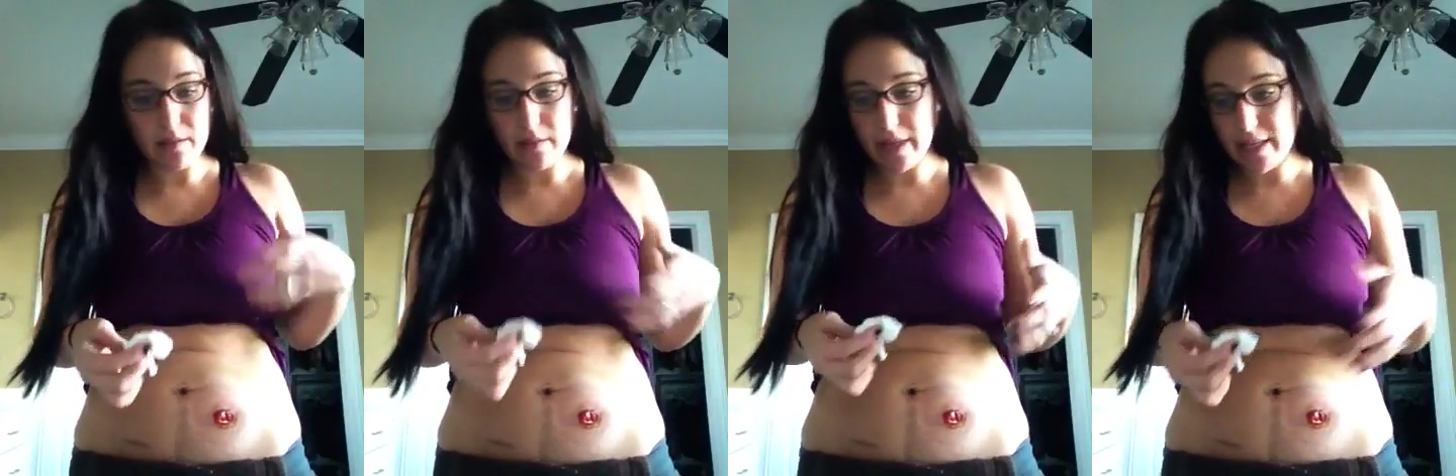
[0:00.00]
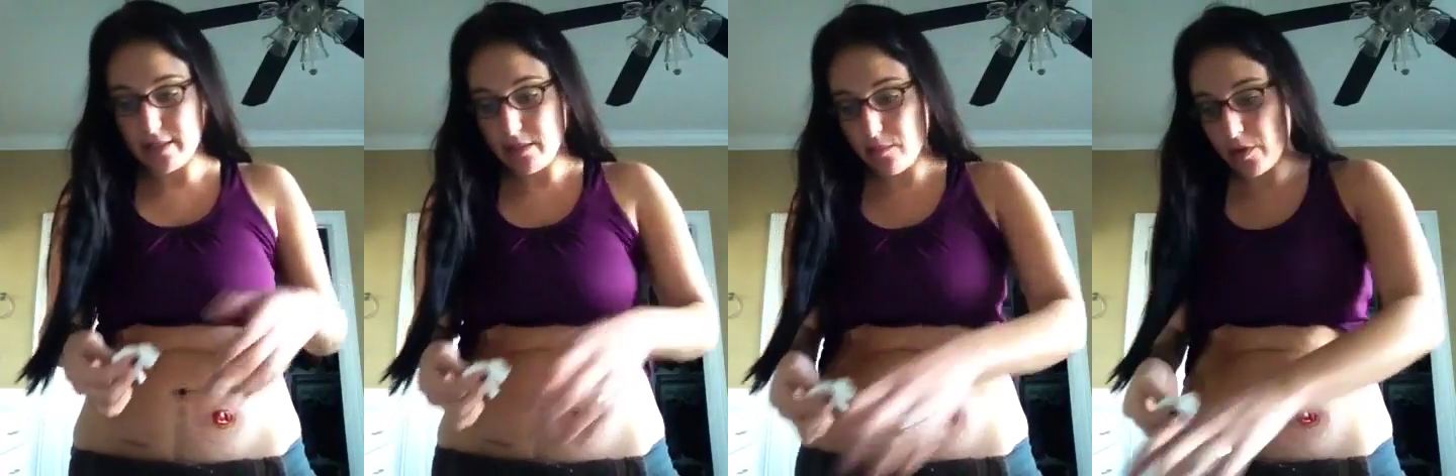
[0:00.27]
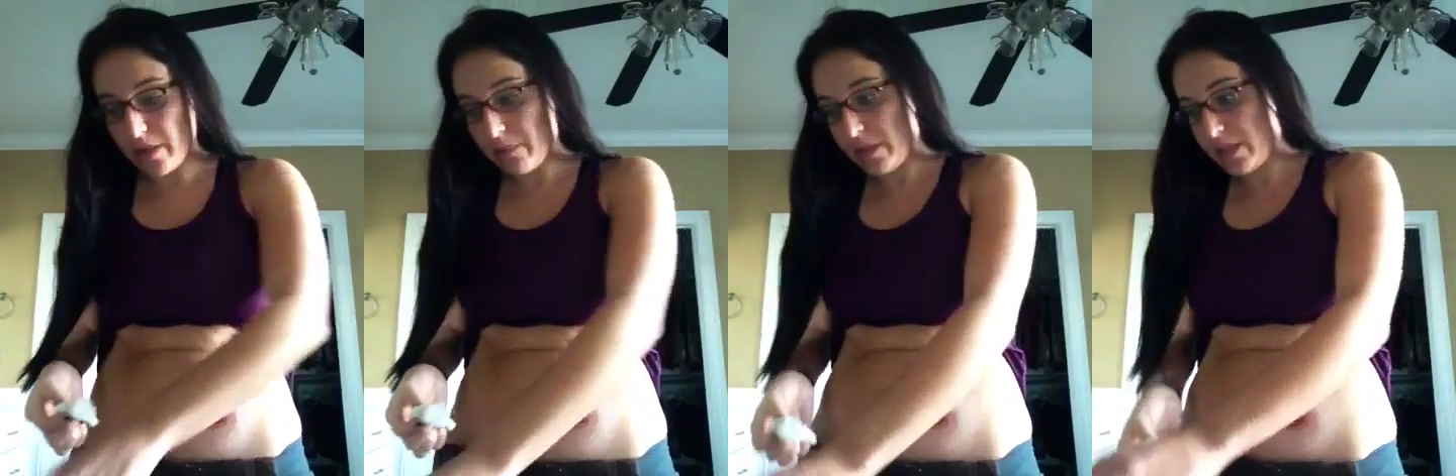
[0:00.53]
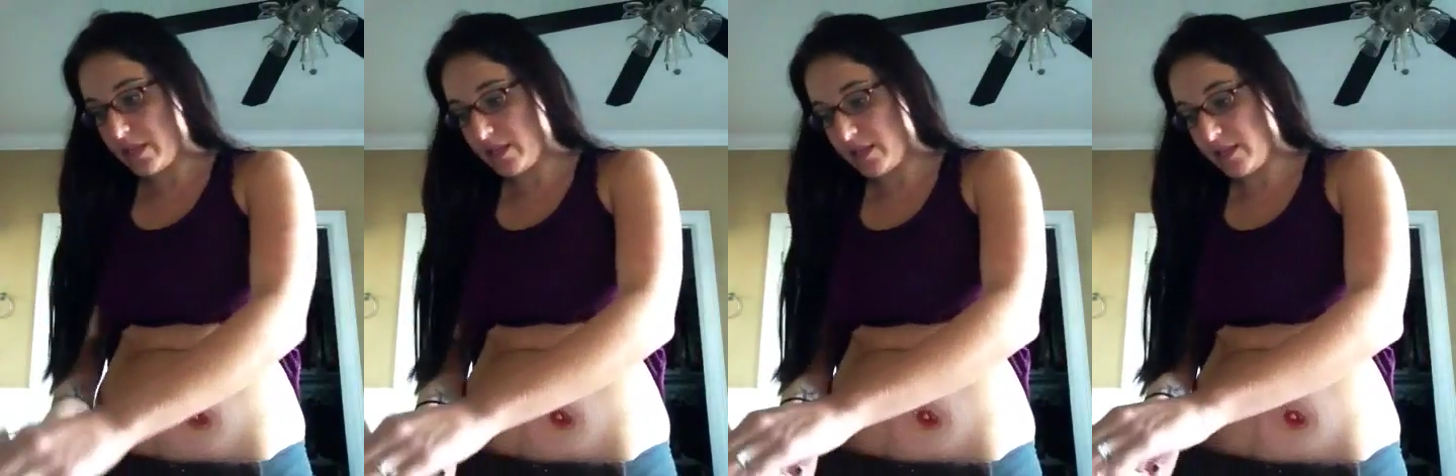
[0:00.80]
as I'm
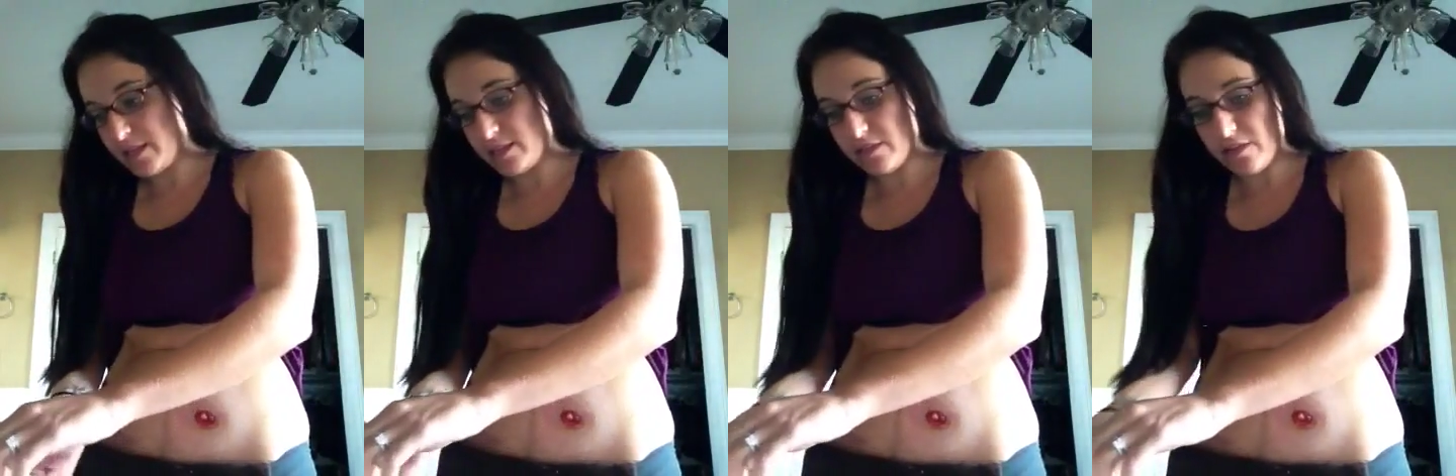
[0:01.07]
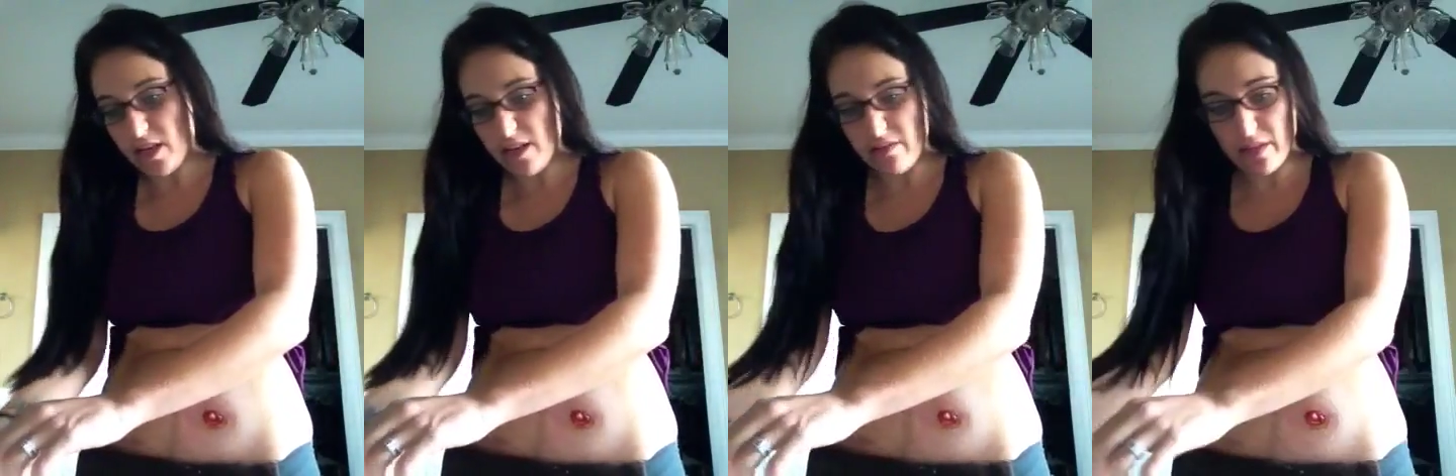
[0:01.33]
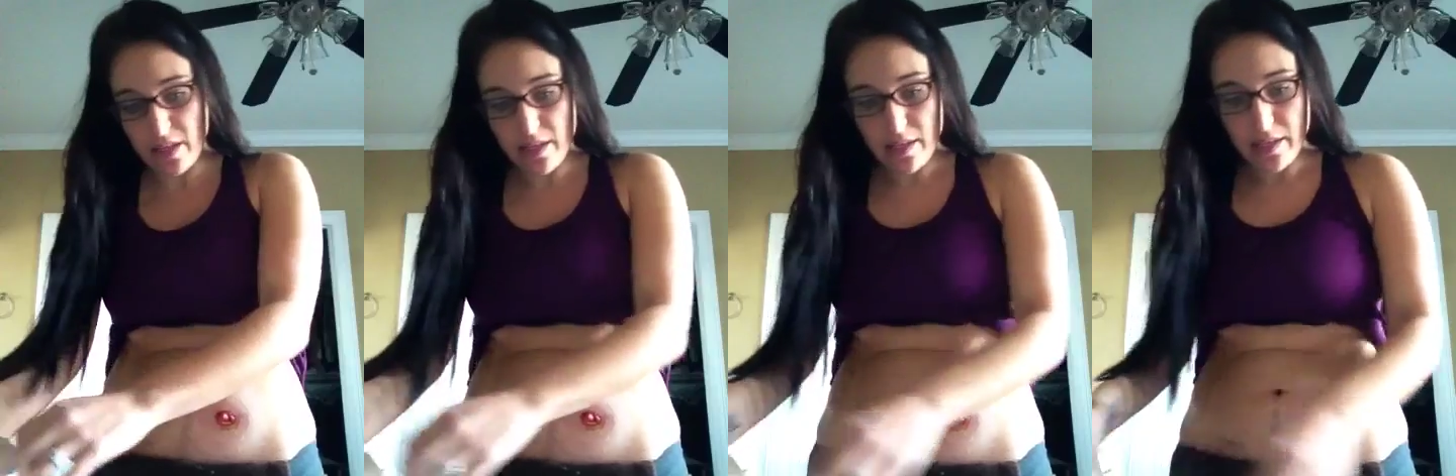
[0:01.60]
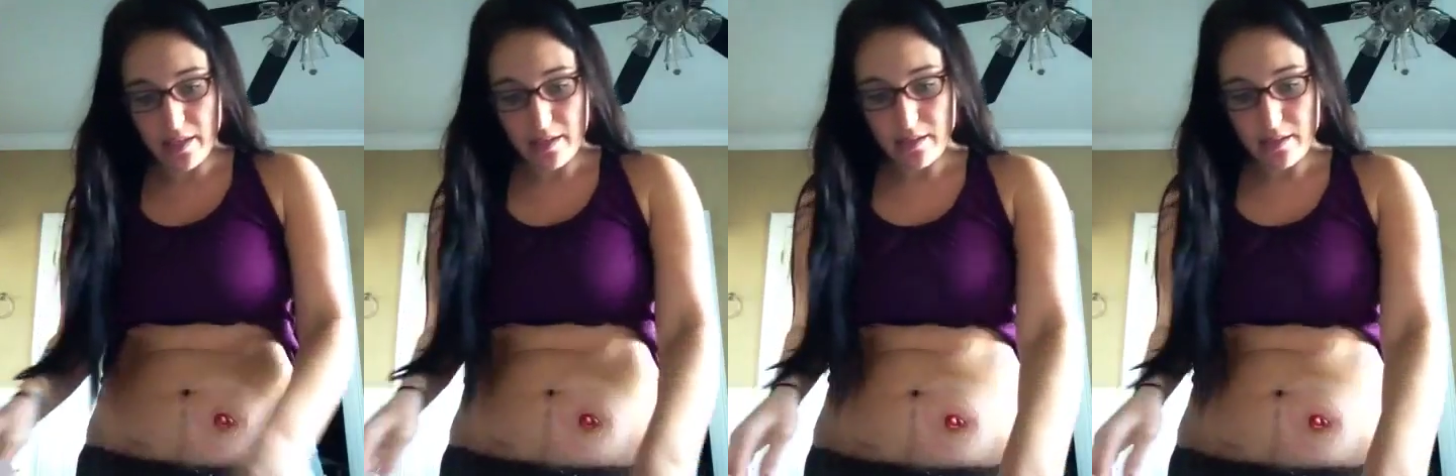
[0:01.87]
wiping the adhesive off,